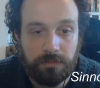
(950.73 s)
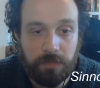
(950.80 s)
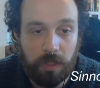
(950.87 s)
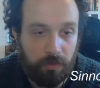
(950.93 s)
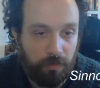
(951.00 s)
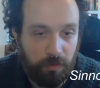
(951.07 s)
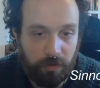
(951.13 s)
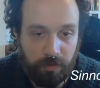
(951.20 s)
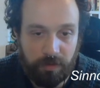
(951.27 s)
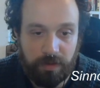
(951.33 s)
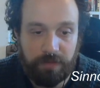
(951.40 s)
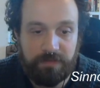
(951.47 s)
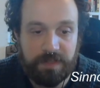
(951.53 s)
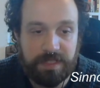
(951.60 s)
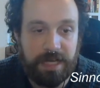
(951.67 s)
Oh, or
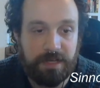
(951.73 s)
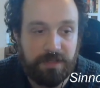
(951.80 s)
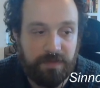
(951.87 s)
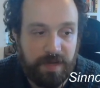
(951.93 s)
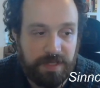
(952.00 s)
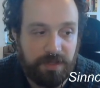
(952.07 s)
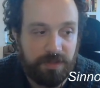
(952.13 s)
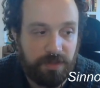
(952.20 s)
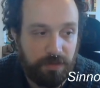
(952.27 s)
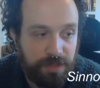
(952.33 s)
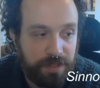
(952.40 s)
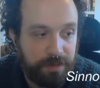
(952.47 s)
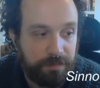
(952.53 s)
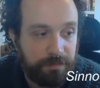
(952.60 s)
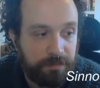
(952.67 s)
if it satisfies our
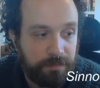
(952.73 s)
solution.